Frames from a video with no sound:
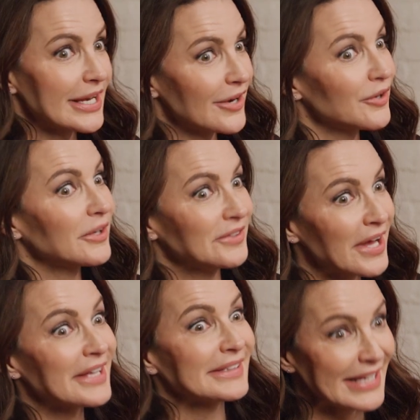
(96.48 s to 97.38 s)
care a
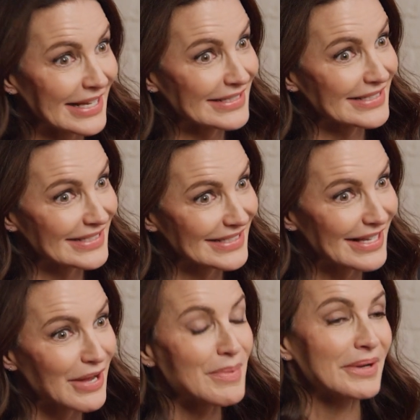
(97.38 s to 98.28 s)
lot less
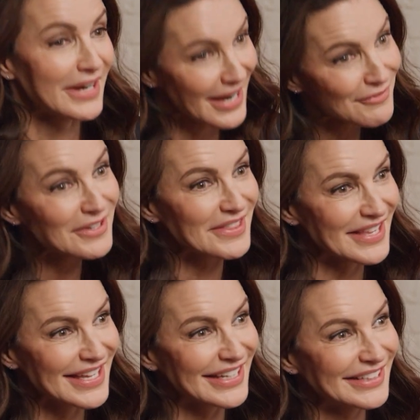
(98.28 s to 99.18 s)
about
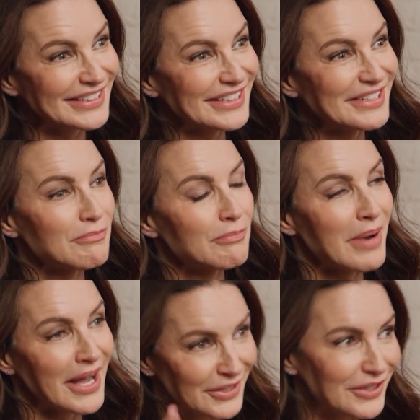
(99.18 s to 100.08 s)
everything
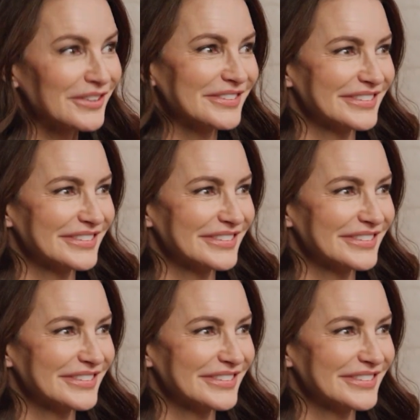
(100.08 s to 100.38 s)
minor.